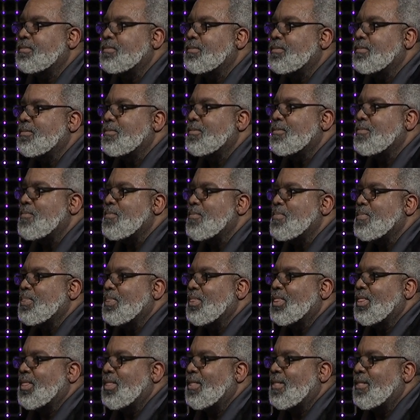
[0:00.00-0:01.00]

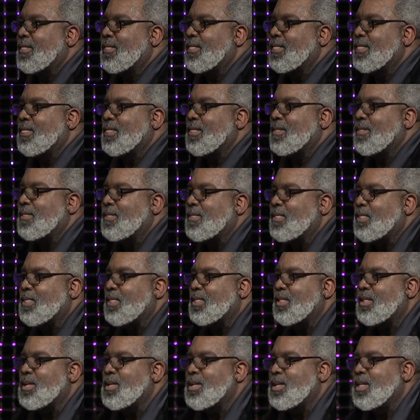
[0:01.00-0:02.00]

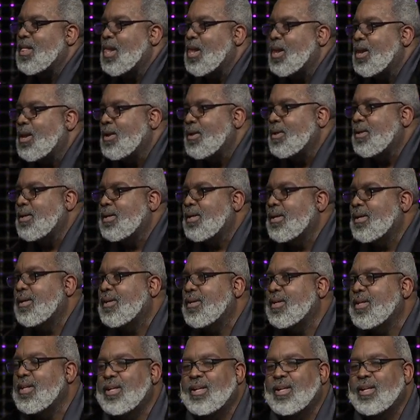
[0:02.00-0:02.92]
Nothing is said.